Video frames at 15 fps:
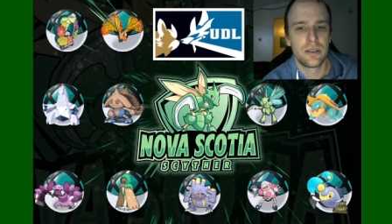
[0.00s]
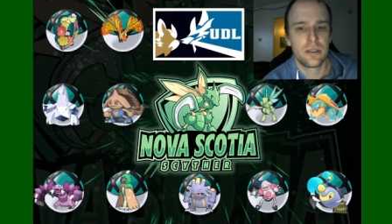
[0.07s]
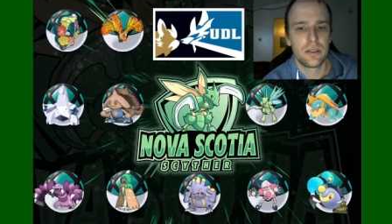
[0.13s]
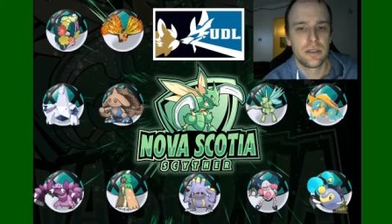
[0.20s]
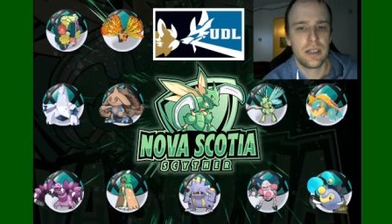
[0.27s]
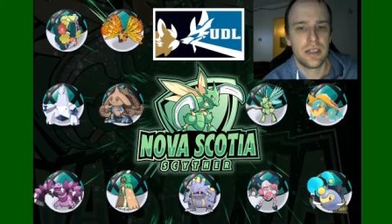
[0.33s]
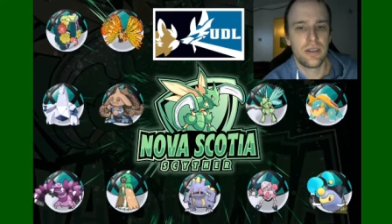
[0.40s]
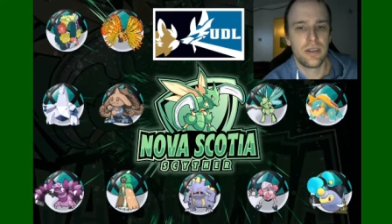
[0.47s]

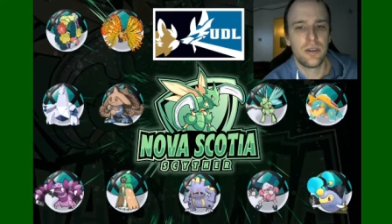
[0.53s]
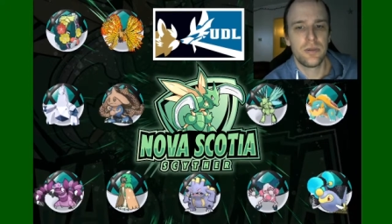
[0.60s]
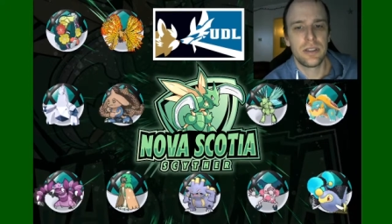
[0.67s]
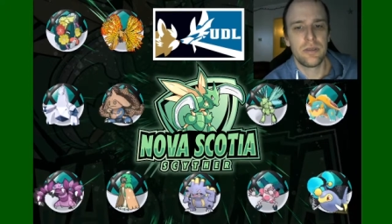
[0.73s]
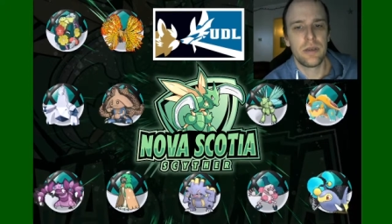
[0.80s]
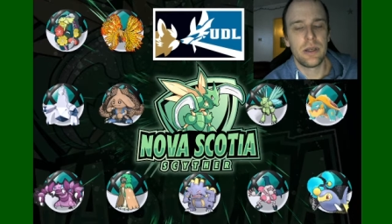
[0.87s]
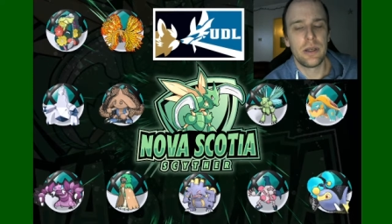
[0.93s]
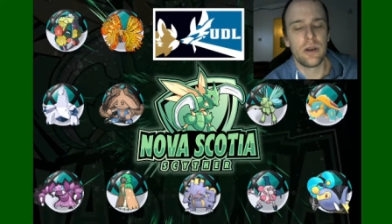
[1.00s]
hopefully
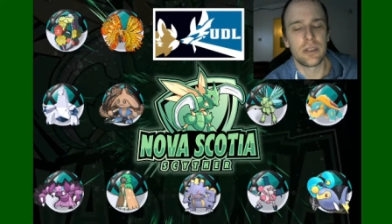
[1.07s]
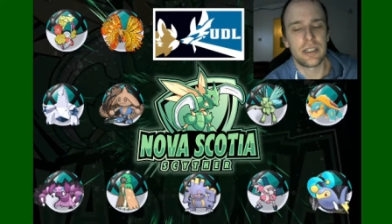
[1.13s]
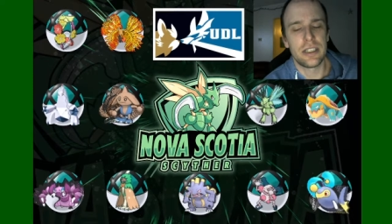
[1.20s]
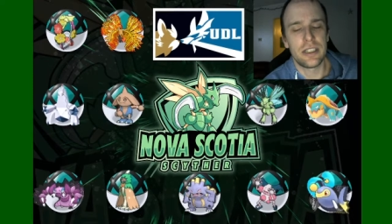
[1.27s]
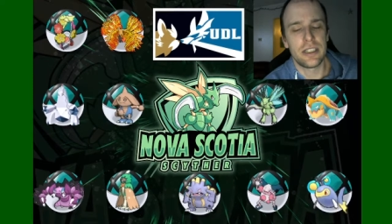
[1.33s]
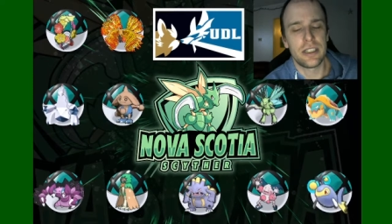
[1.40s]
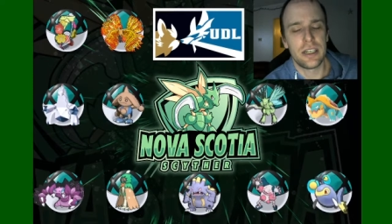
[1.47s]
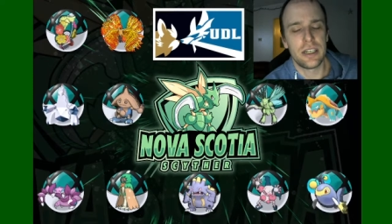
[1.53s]
we don't
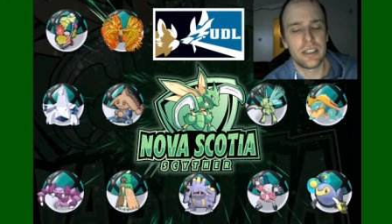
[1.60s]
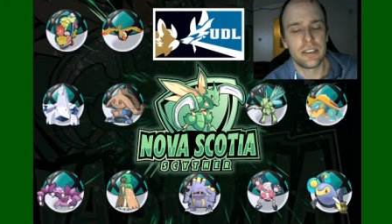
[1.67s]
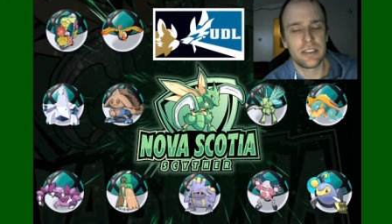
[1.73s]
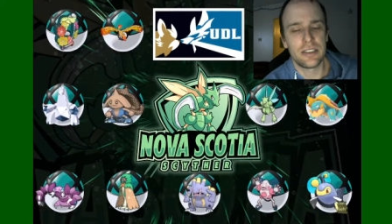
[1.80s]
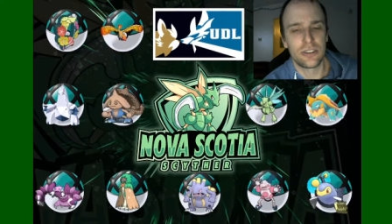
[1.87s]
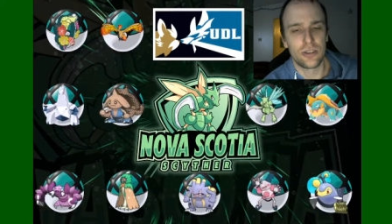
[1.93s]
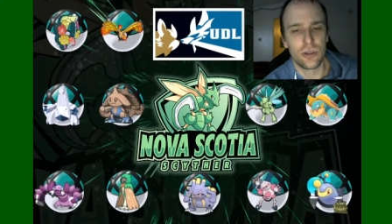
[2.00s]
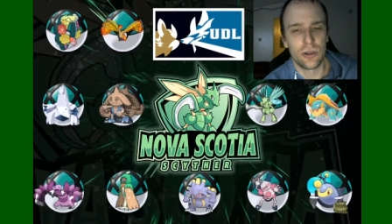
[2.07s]
get
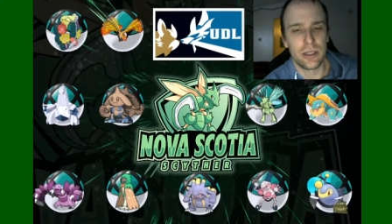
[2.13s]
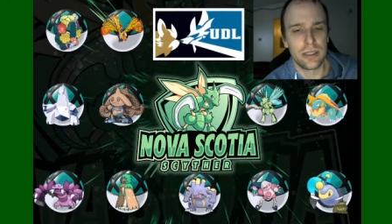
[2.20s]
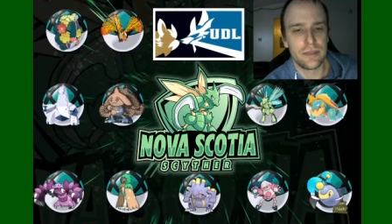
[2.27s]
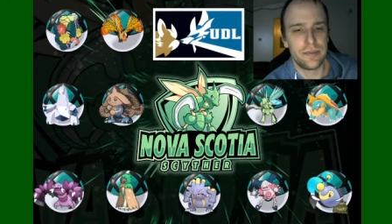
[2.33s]
destroyed